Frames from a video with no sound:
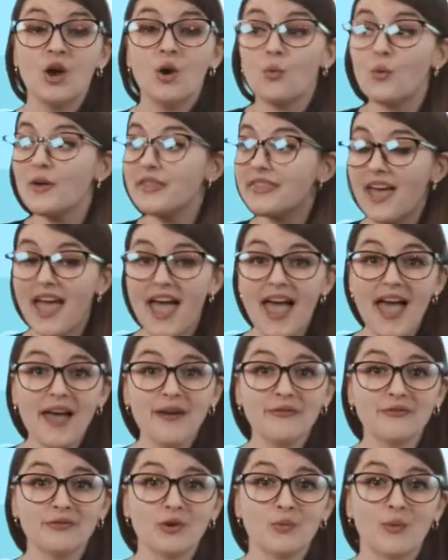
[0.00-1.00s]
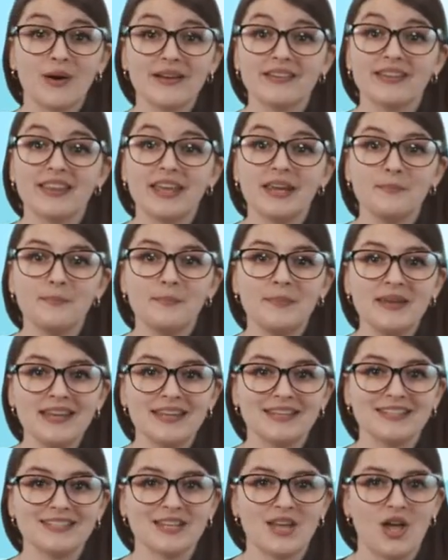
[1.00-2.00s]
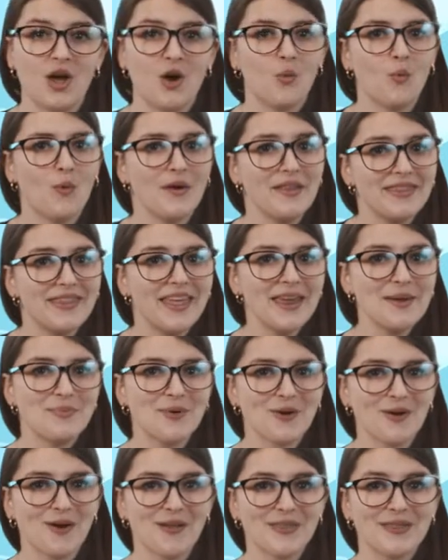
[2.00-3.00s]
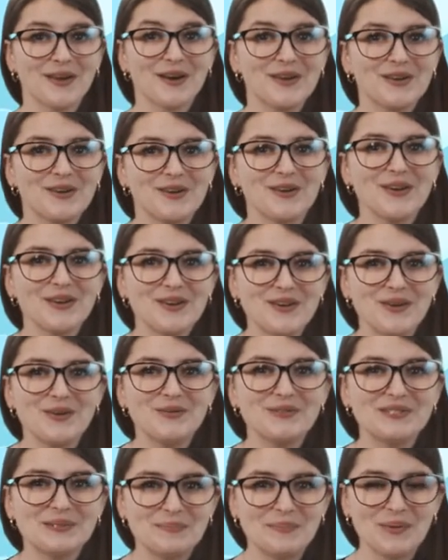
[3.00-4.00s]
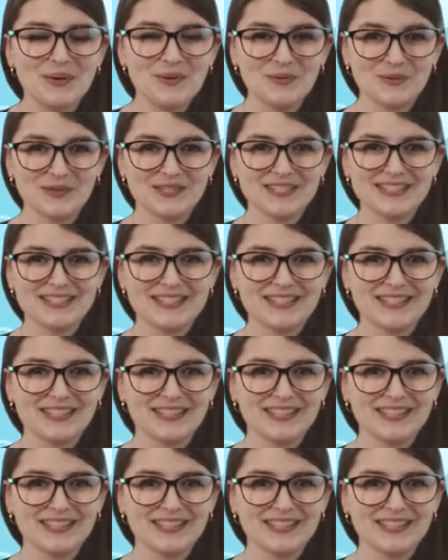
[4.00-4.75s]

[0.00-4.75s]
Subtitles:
with everyone they meet when they put on their good news boots.